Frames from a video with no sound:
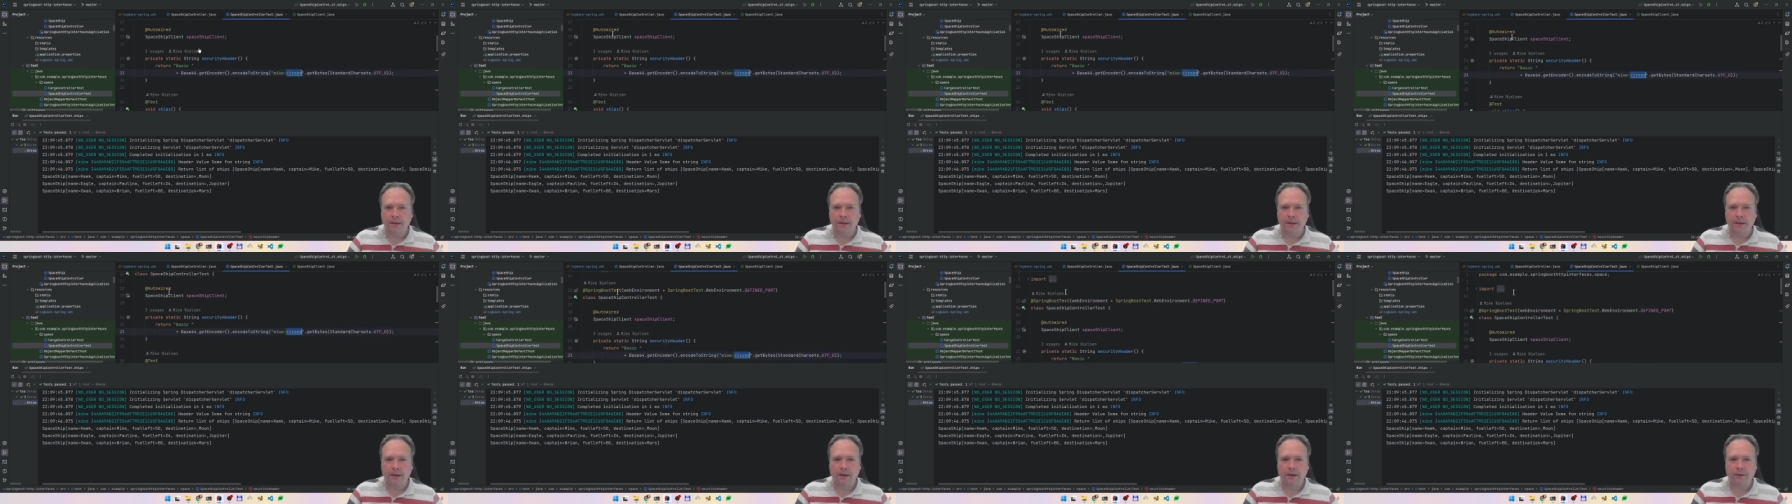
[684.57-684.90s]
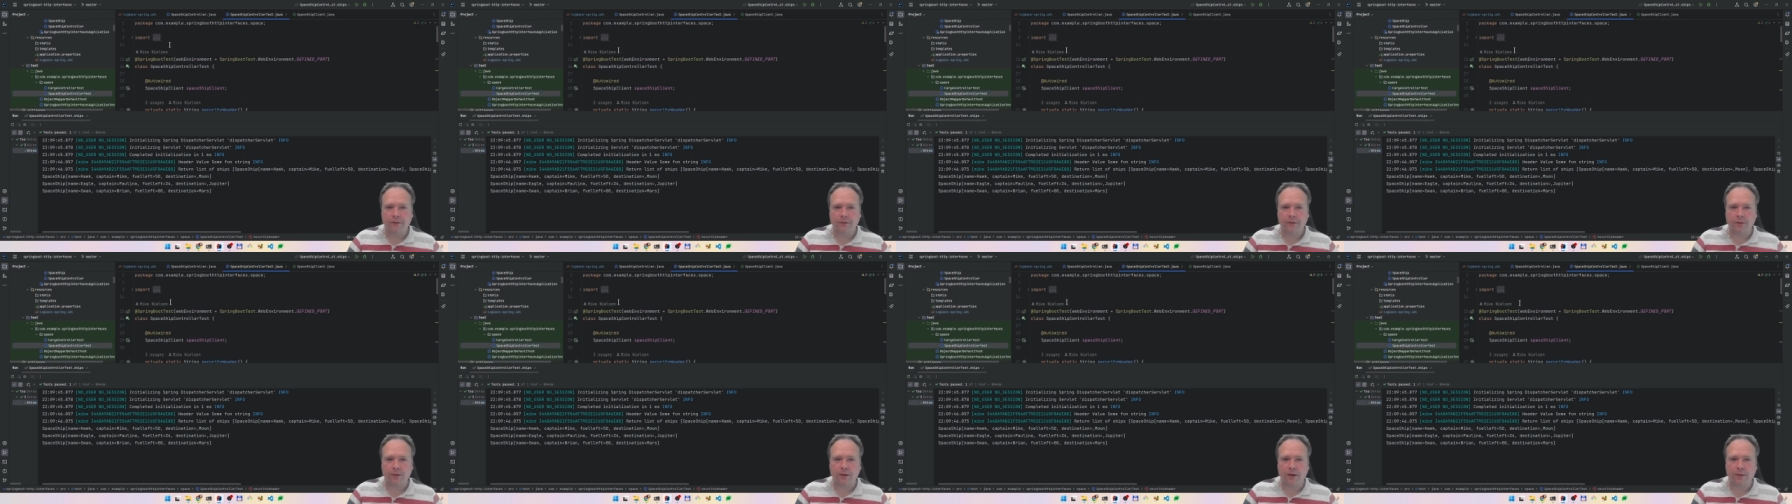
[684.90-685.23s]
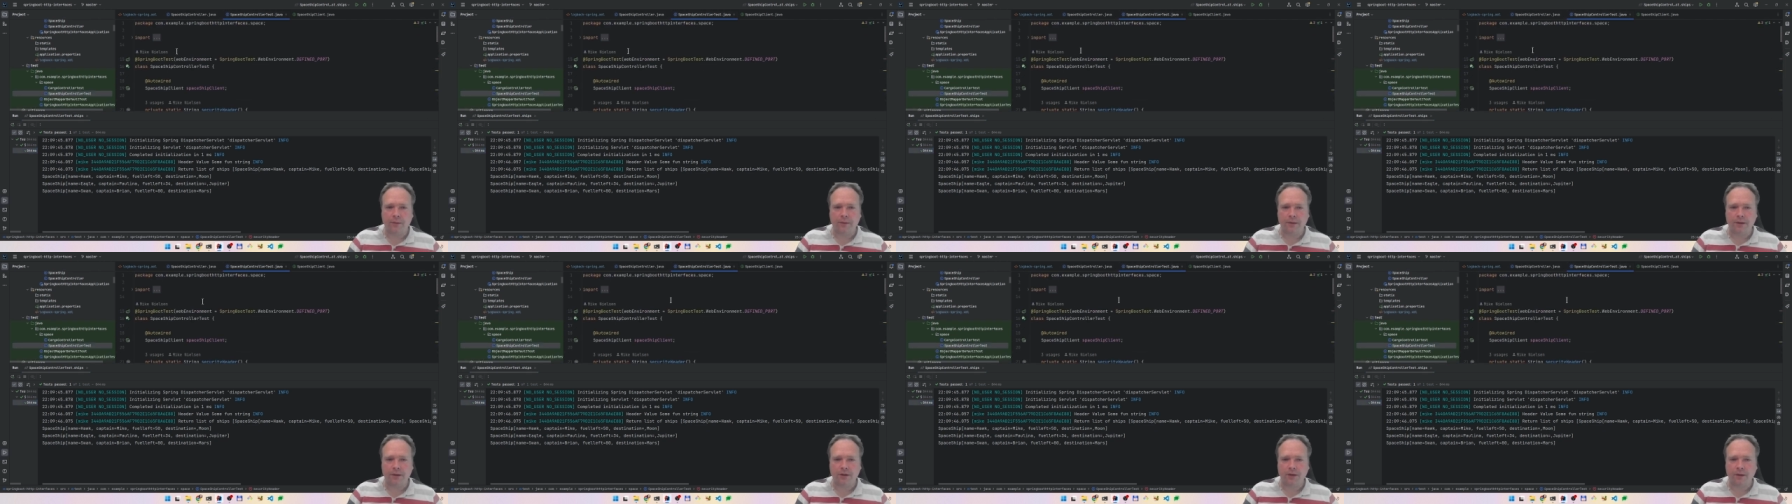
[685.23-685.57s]
if you go
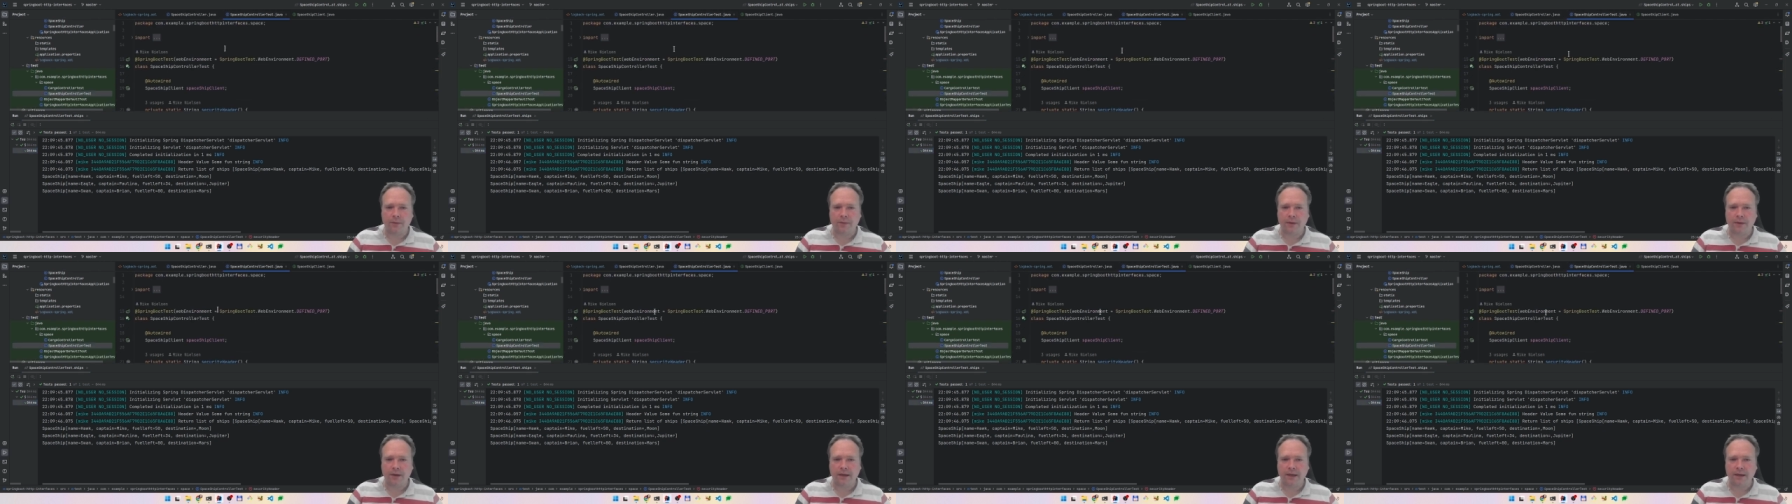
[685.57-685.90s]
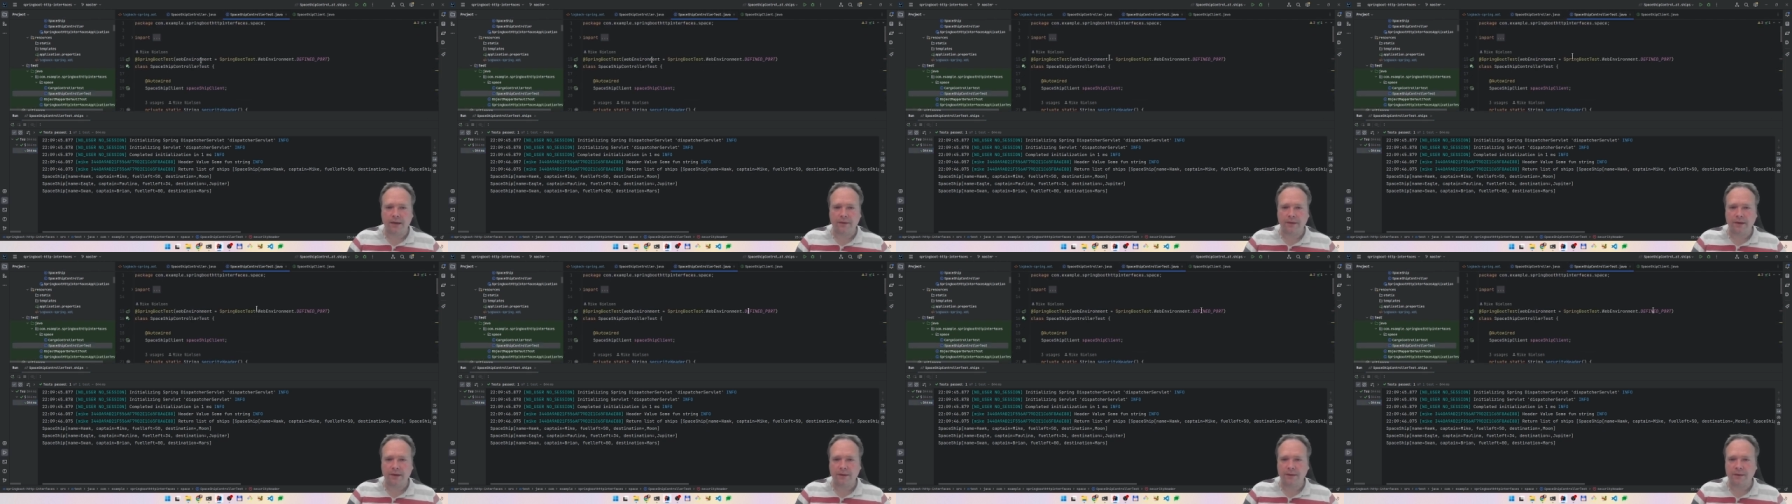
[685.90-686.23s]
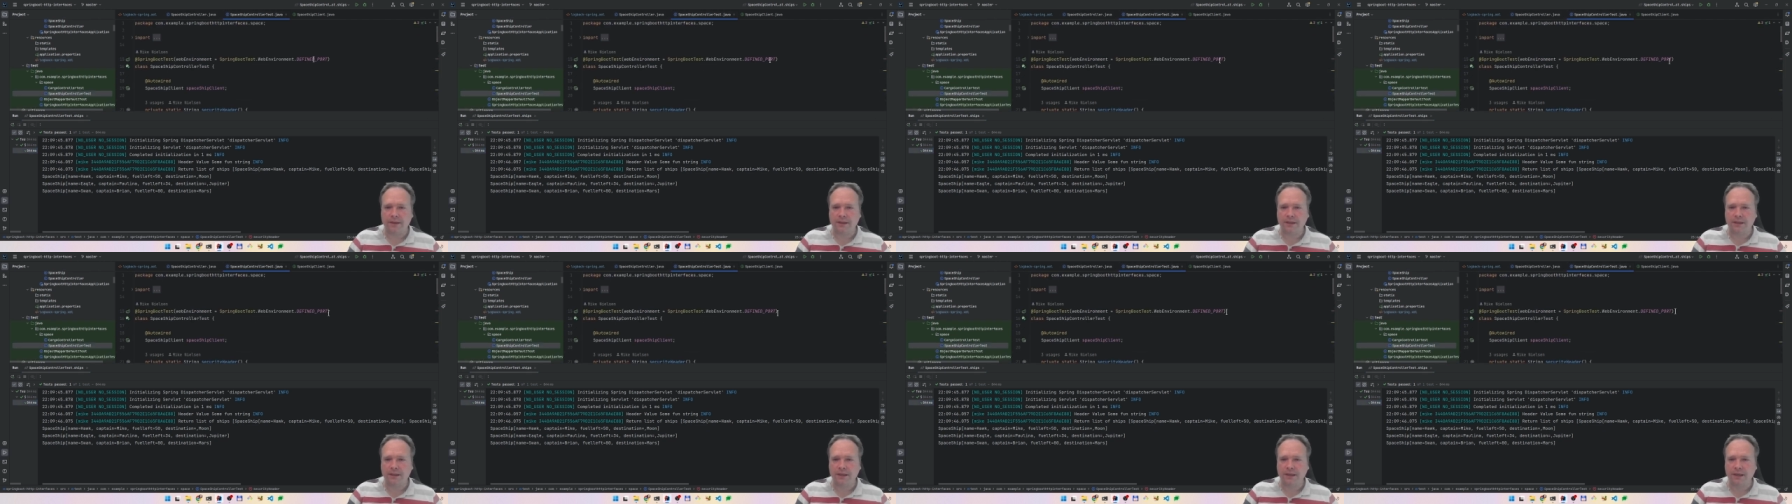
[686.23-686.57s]
up in the top right here, then you
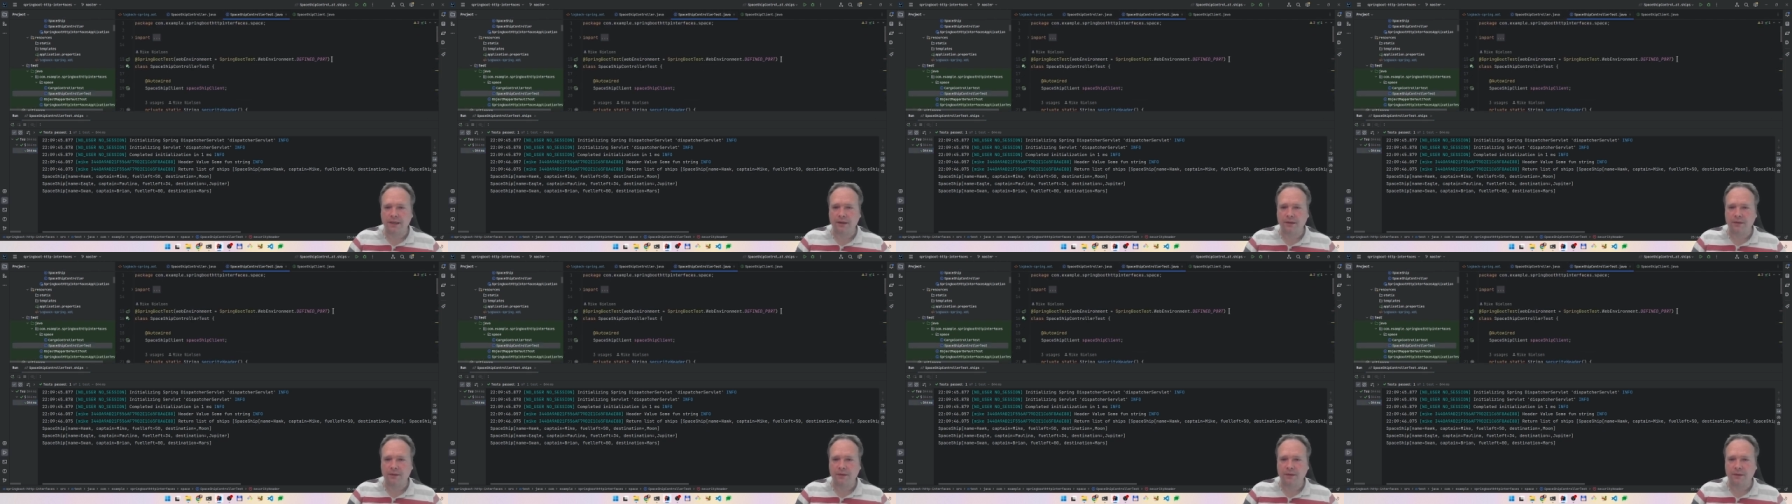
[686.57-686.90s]
can see.